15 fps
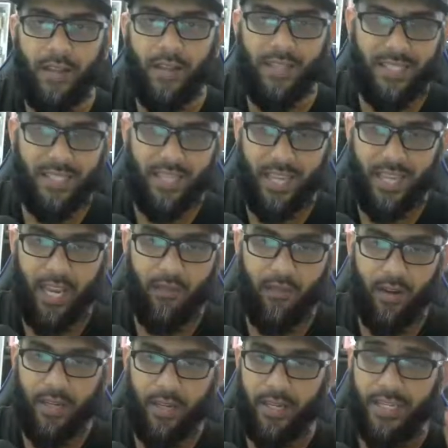This is the
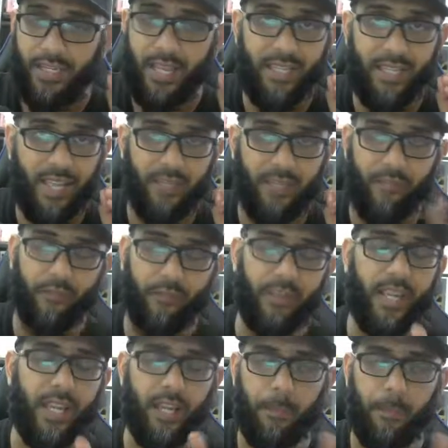Canva. It has a
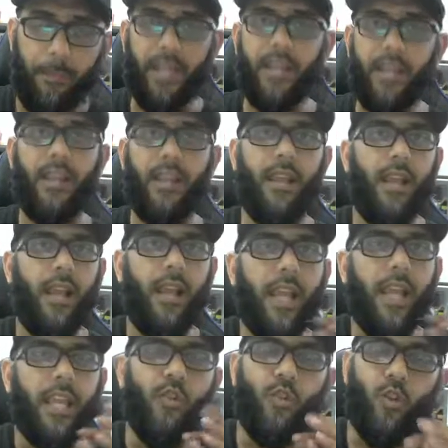free and a paid.
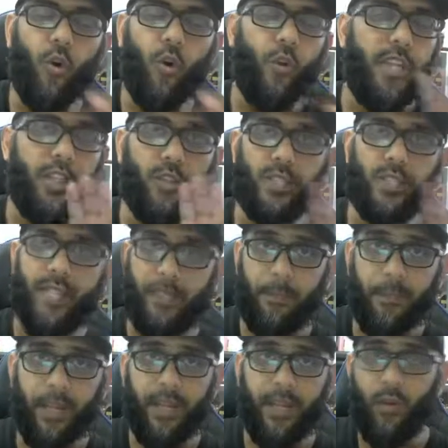You no need to get the
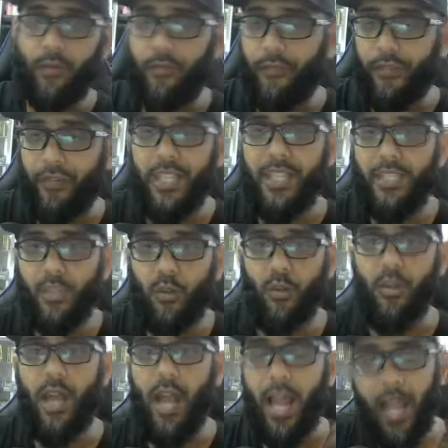paid one. Free is
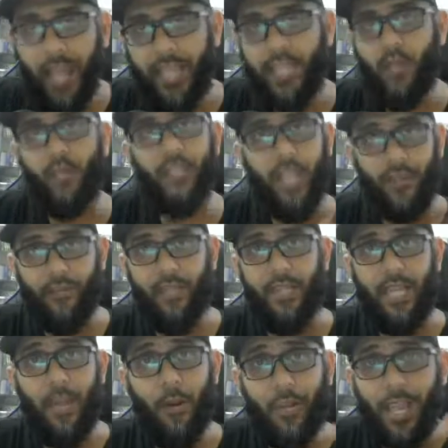good. I use every
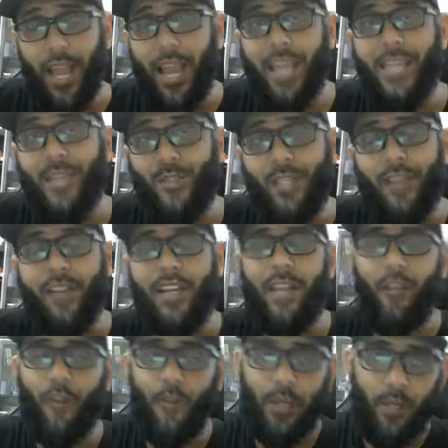day. Okay, I use every day
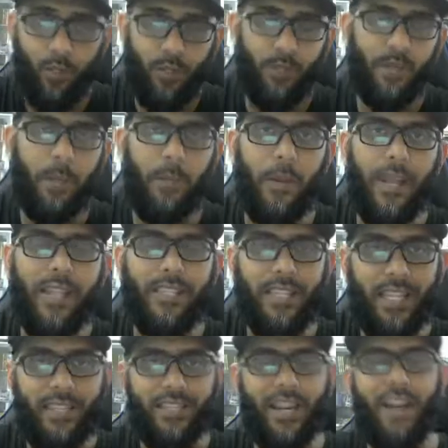for my YouTube templates,
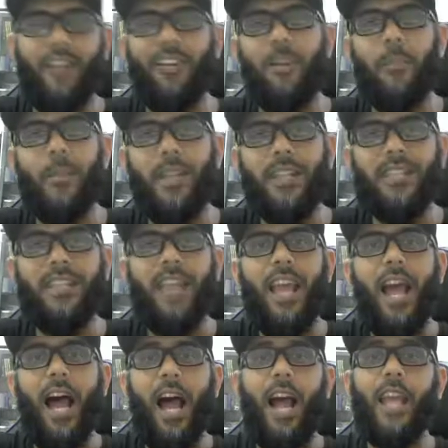Instagram templates.
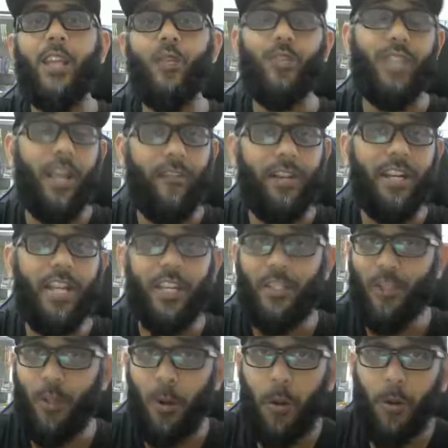I use every day.
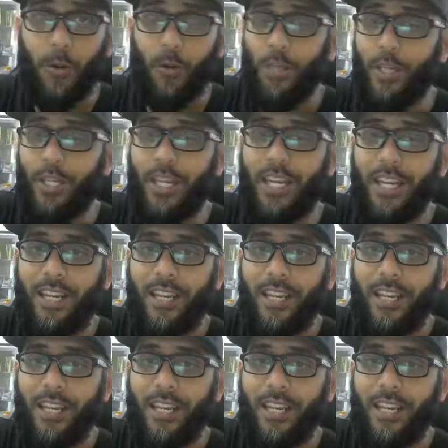So you can